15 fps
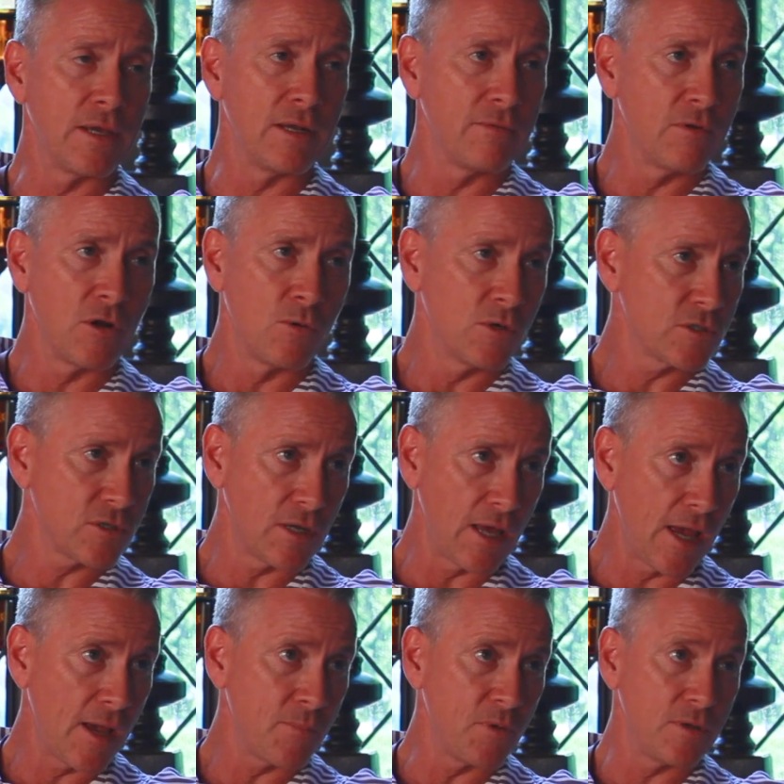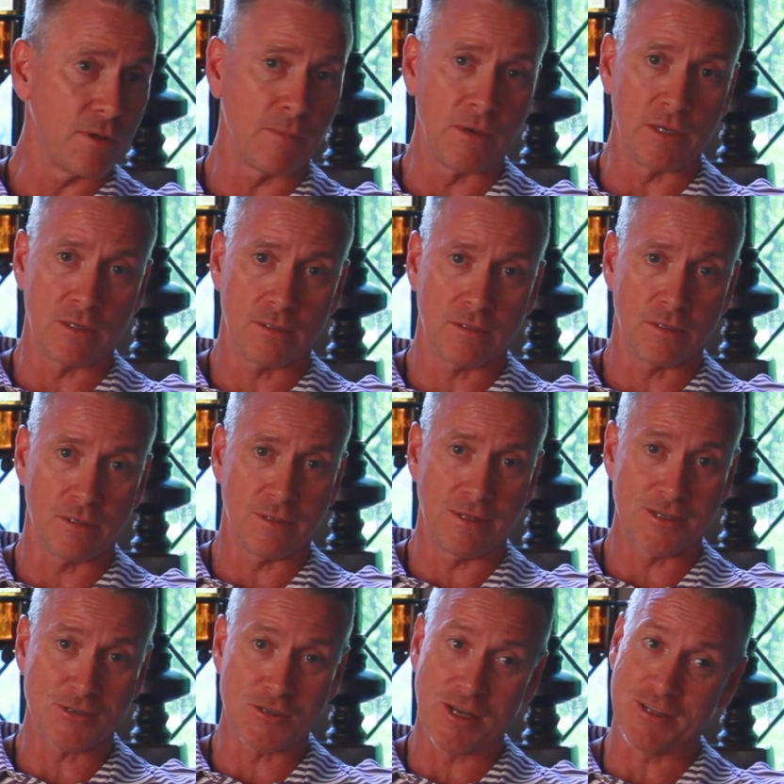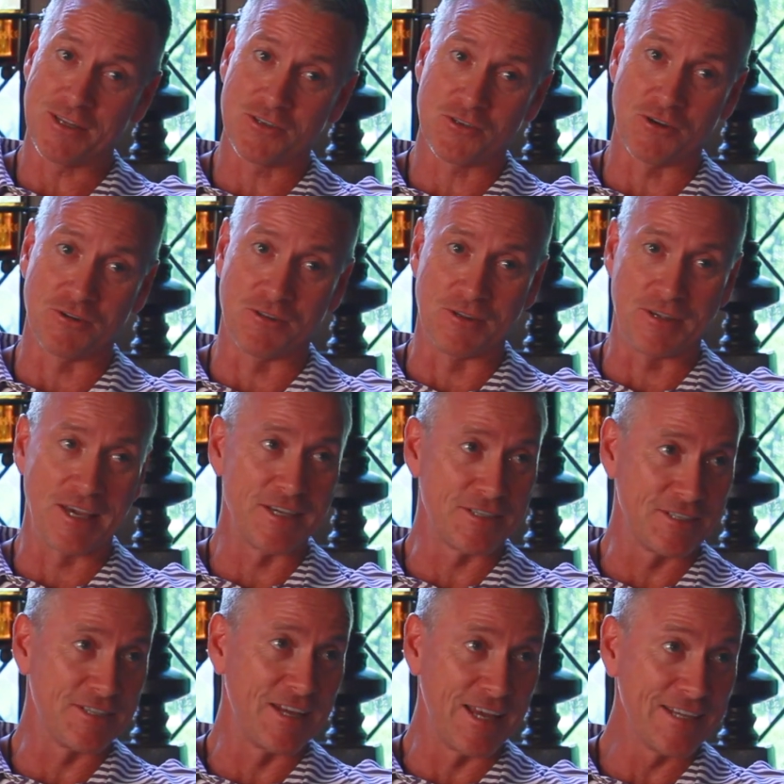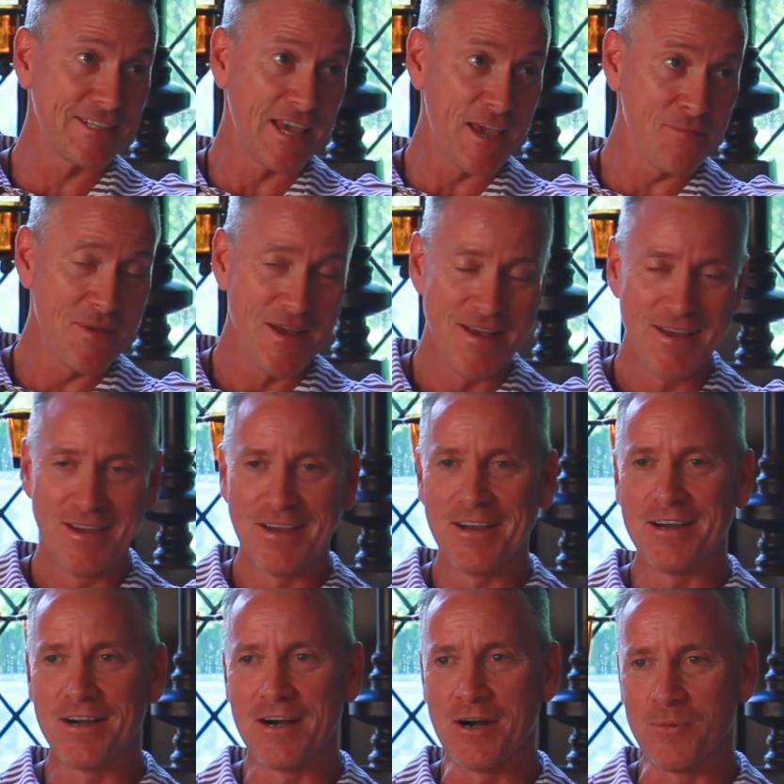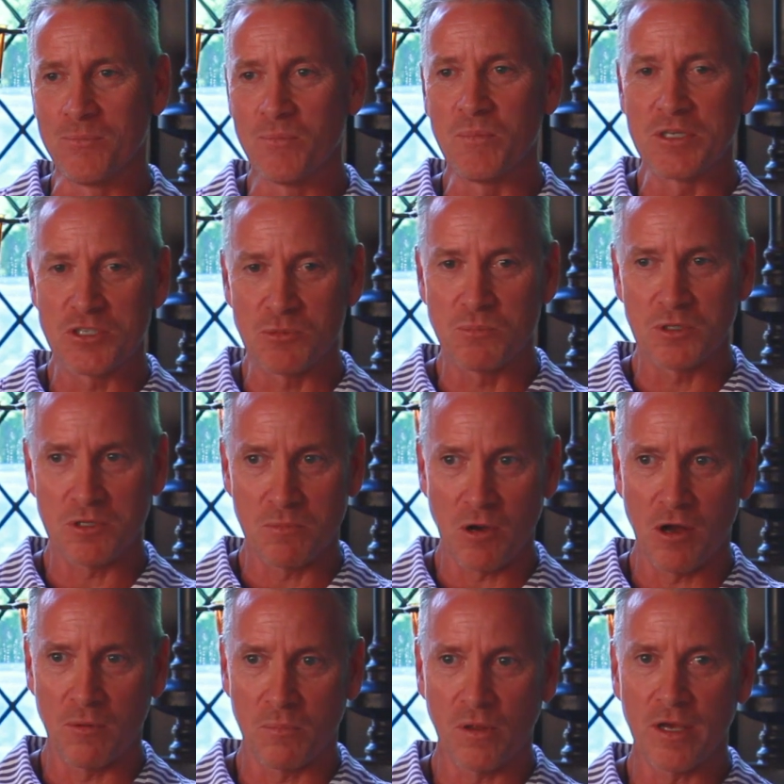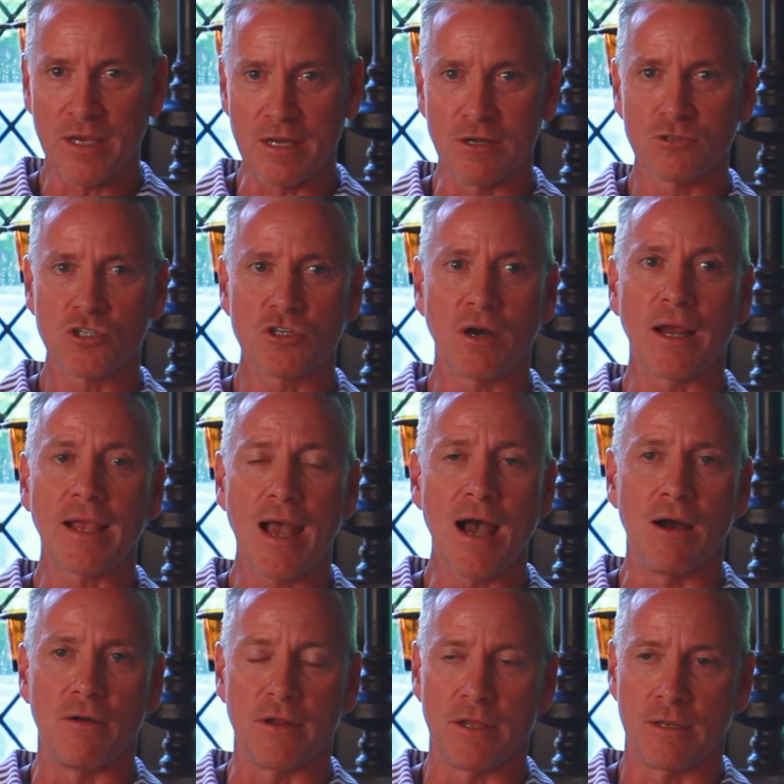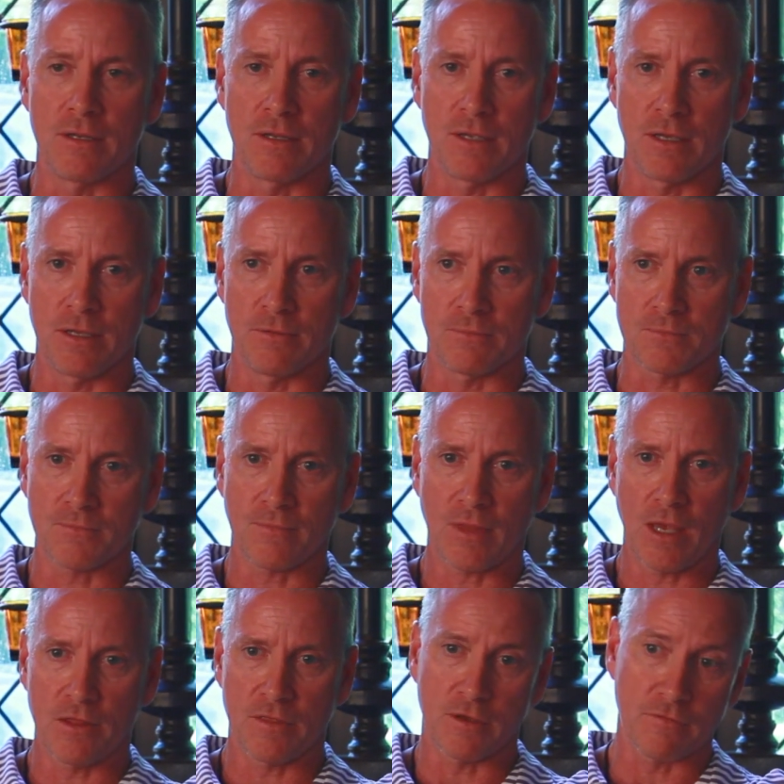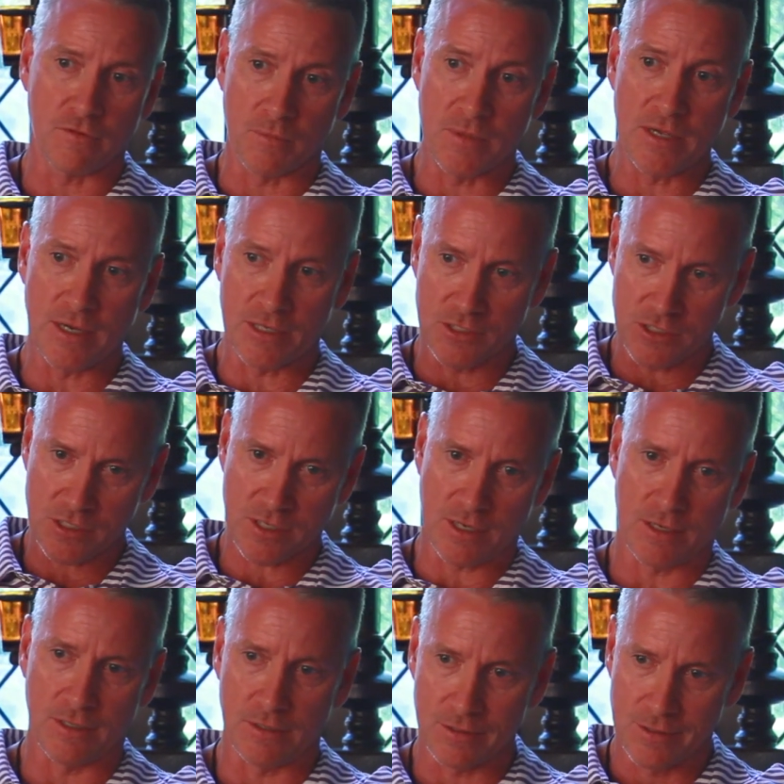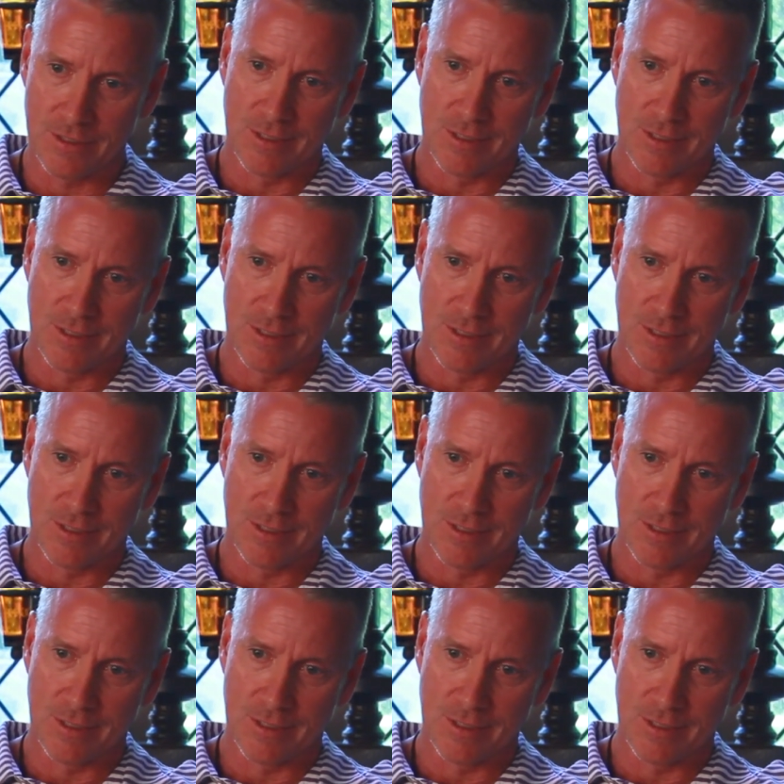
you never know what's going to happen. I mean, that's not necessarily the case in today's game, but you put the ball in play, you don't strike out. And I think for me, I just kind of